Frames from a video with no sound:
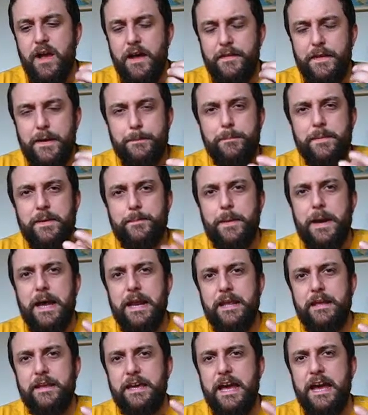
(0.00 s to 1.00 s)
and then
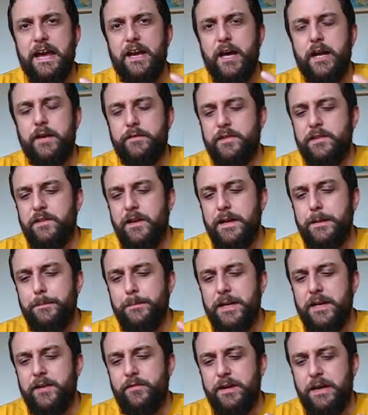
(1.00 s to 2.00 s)
mid-palate you get kind of a slightly
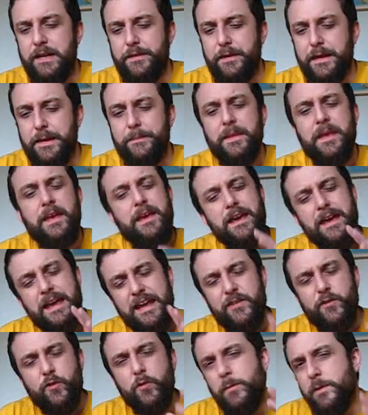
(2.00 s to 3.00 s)
minerally thing.
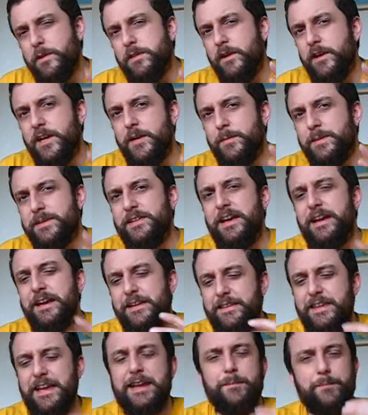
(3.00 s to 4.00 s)
It's almost like a
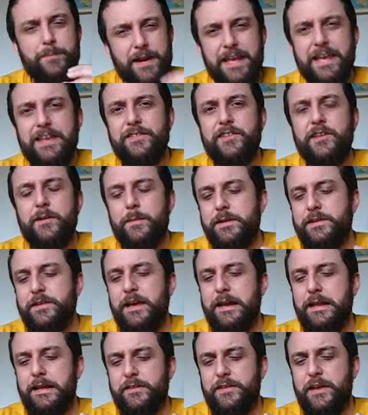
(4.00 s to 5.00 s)
metallic taint, but it isn't a
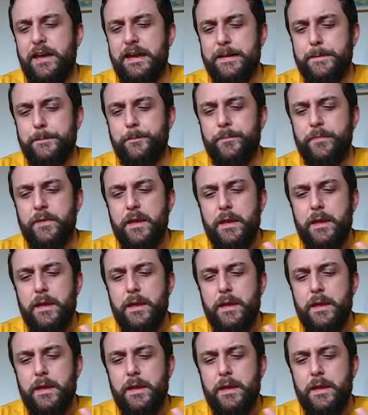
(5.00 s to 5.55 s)
metallic taint.